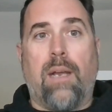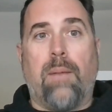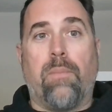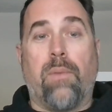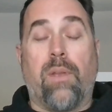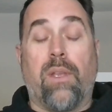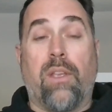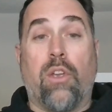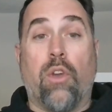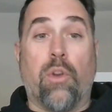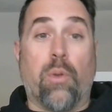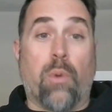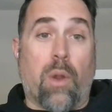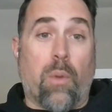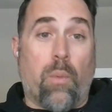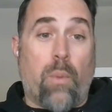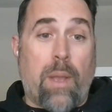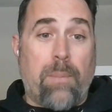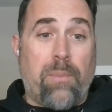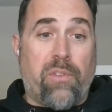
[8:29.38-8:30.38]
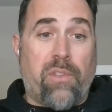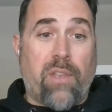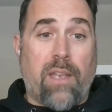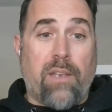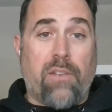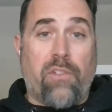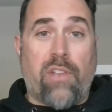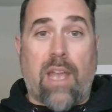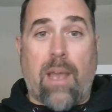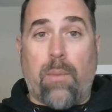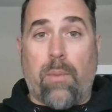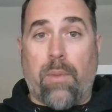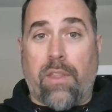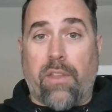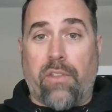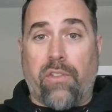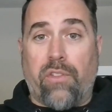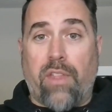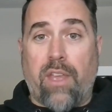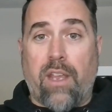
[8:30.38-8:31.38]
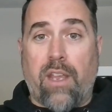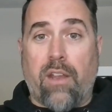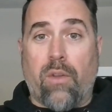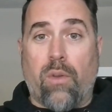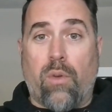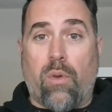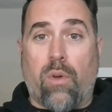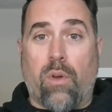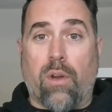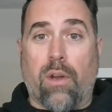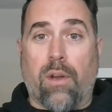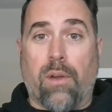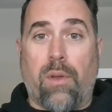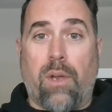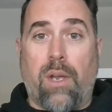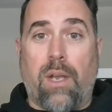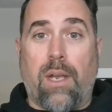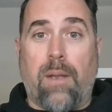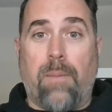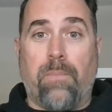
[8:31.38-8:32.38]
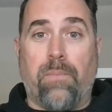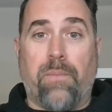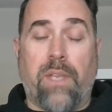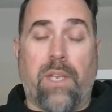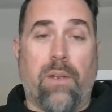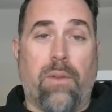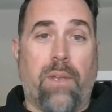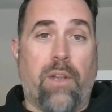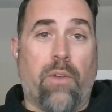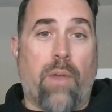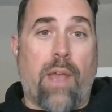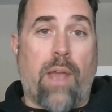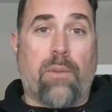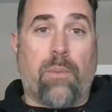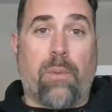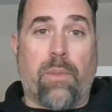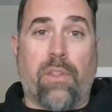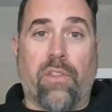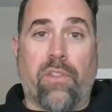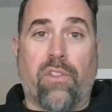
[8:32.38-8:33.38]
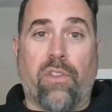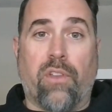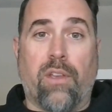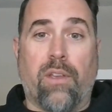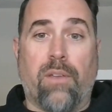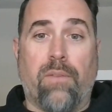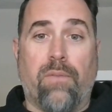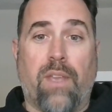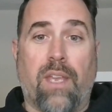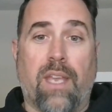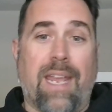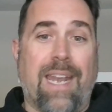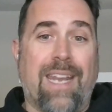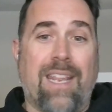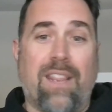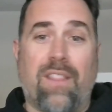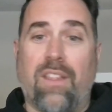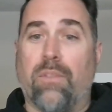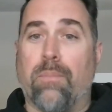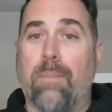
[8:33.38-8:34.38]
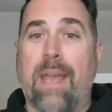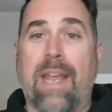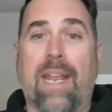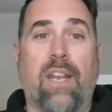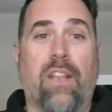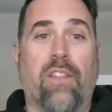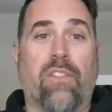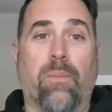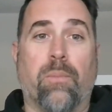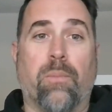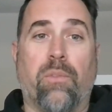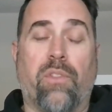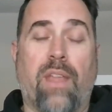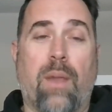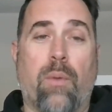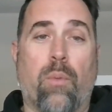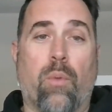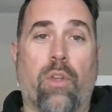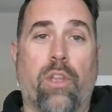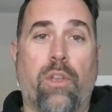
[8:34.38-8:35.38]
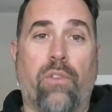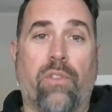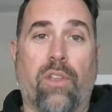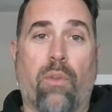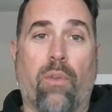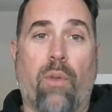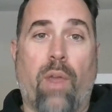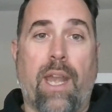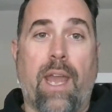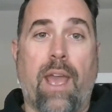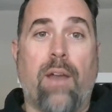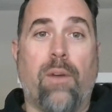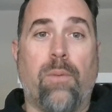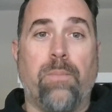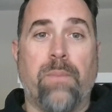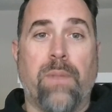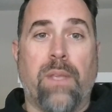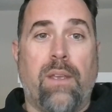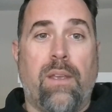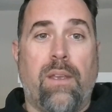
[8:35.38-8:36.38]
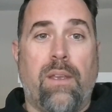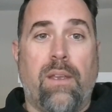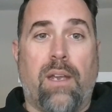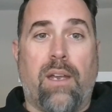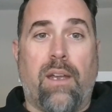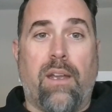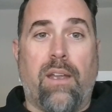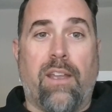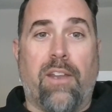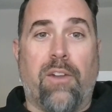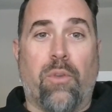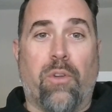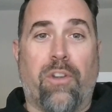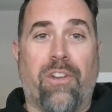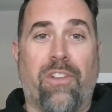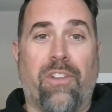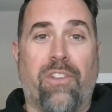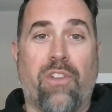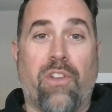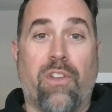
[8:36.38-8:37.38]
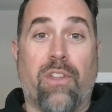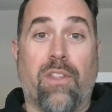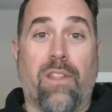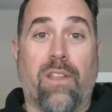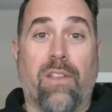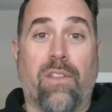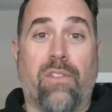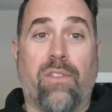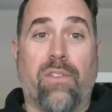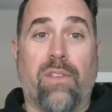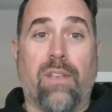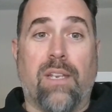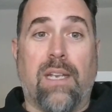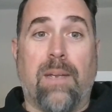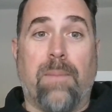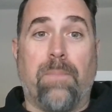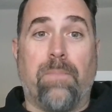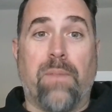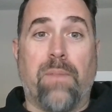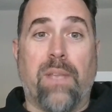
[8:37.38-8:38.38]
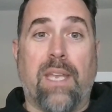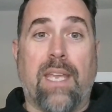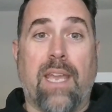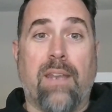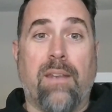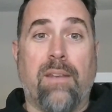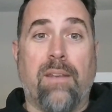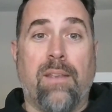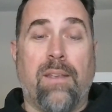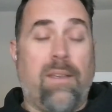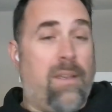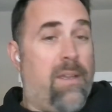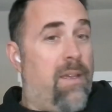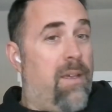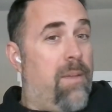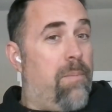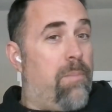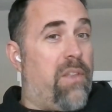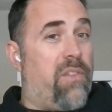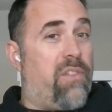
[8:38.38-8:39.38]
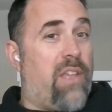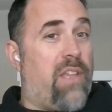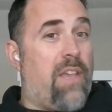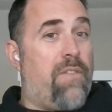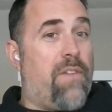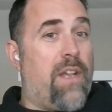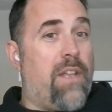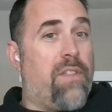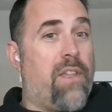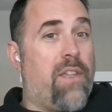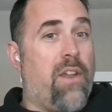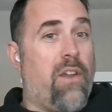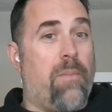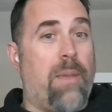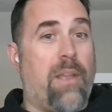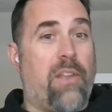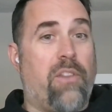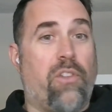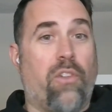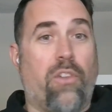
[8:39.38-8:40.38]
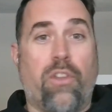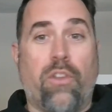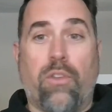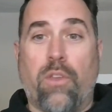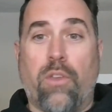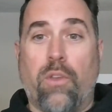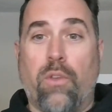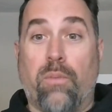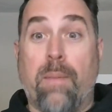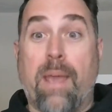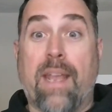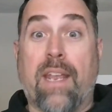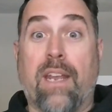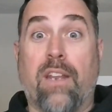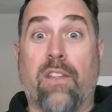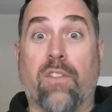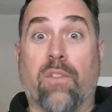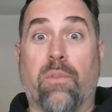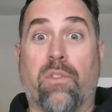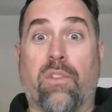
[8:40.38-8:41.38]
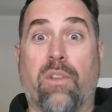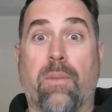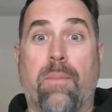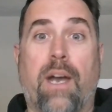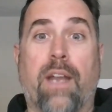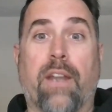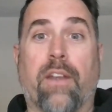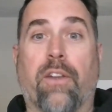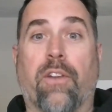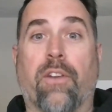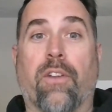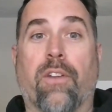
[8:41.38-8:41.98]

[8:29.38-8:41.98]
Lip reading: Go to our website, chat with us there, or interact with us via any of these mechanisms that we're using right now in order to show you this. Again, be safe out there and make sure you use mechanisms to monitor.